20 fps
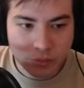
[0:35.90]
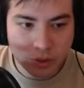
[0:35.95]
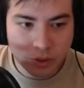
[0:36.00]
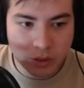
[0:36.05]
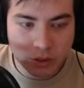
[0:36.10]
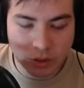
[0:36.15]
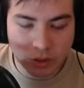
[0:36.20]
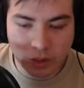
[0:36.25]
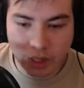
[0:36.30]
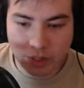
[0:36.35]

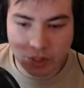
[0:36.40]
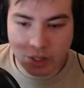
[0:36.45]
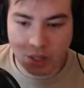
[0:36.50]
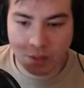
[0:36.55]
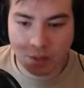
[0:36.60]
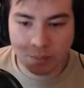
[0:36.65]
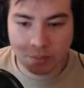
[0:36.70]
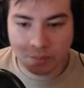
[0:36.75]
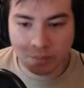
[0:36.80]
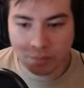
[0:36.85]
In the late
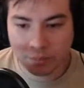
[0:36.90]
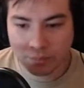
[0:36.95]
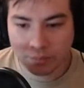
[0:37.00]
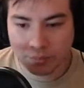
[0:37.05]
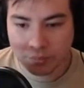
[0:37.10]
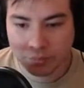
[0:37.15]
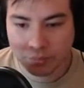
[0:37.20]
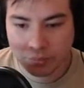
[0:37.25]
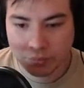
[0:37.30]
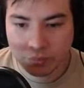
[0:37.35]
game,
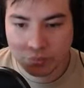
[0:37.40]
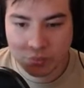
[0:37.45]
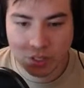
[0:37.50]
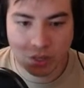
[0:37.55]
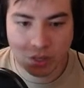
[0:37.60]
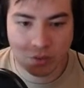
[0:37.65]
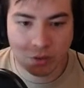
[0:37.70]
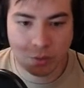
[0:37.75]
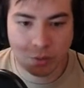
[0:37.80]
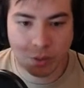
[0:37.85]
he
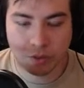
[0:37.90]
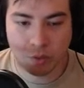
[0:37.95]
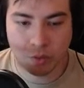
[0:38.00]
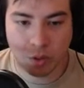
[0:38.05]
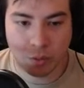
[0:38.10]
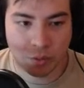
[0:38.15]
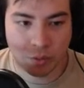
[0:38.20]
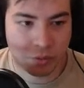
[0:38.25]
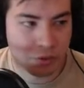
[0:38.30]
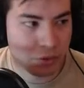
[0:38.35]
gives you a bunch of
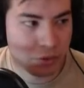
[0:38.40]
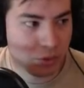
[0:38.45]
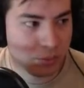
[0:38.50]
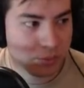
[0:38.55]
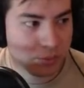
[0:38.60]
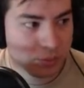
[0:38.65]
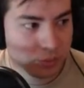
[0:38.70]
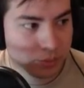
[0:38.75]
1/1 to Storm.